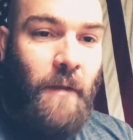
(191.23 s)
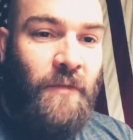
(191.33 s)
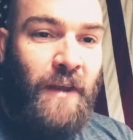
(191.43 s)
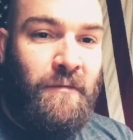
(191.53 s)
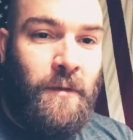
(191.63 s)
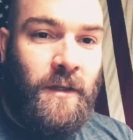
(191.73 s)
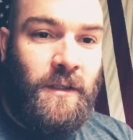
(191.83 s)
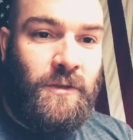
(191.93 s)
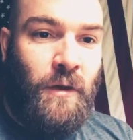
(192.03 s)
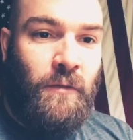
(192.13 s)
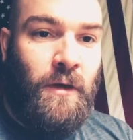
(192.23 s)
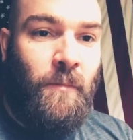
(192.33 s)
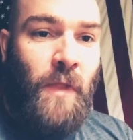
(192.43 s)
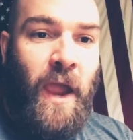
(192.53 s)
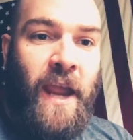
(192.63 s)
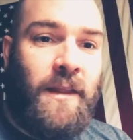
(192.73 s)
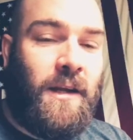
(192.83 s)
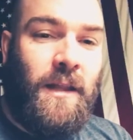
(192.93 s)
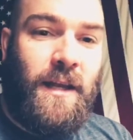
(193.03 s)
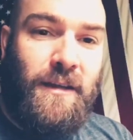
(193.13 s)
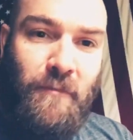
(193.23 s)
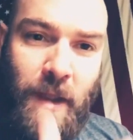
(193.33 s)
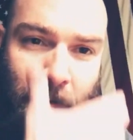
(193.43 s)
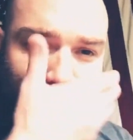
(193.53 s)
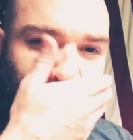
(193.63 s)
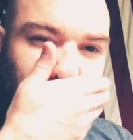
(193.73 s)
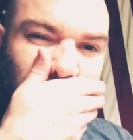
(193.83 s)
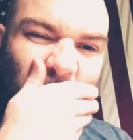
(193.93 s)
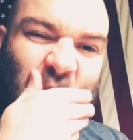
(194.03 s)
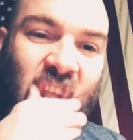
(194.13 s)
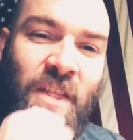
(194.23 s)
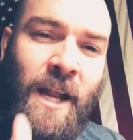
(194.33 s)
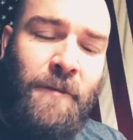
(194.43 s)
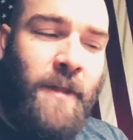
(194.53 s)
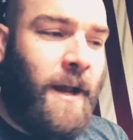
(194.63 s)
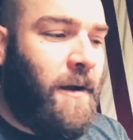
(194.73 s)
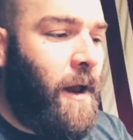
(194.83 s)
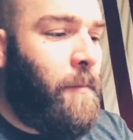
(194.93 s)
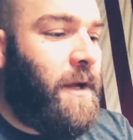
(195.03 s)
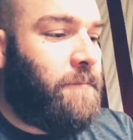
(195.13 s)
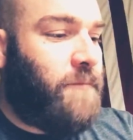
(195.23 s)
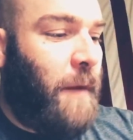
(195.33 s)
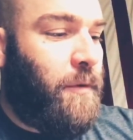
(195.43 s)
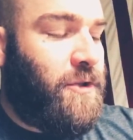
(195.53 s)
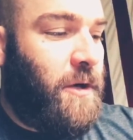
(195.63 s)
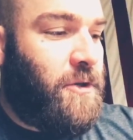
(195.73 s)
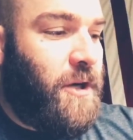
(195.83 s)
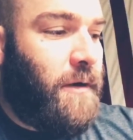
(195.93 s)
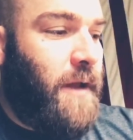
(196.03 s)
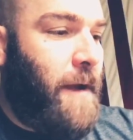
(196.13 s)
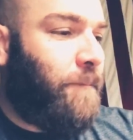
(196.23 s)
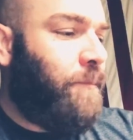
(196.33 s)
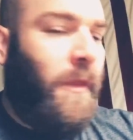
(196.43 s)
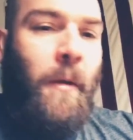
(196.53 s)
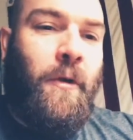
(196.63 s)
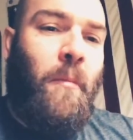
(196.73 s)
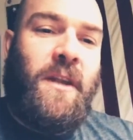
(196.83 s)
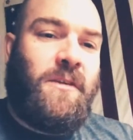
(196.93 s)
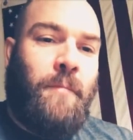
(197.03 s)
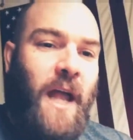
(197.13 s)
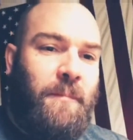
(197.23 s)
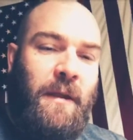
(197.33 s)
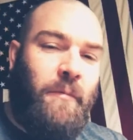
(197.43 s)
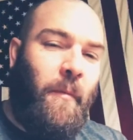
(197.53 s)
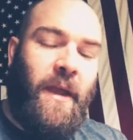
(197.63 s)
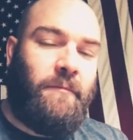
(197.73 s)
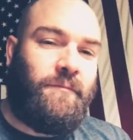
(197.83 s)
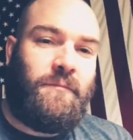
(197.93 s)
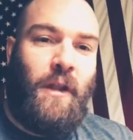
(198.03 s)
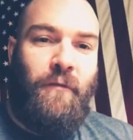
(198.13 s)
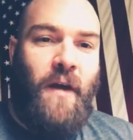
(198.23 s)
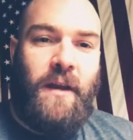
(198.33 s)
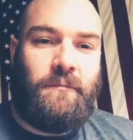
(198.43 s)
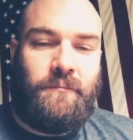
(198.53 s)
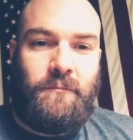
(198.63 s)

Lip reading: Native Americans aren't real. Hey, the collective, man. Thanks for that comment. I appreciate you sharing that. Go meet some black people, man. They're fine.